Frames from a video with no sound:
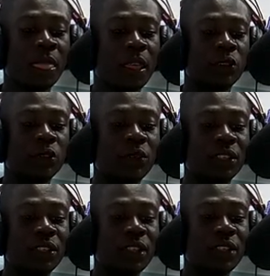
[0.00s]
The 2
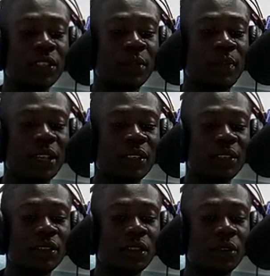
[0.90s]
deceased
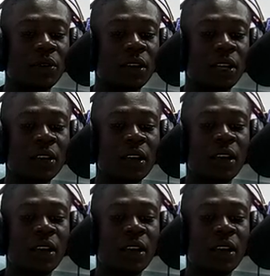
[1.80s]
persons, including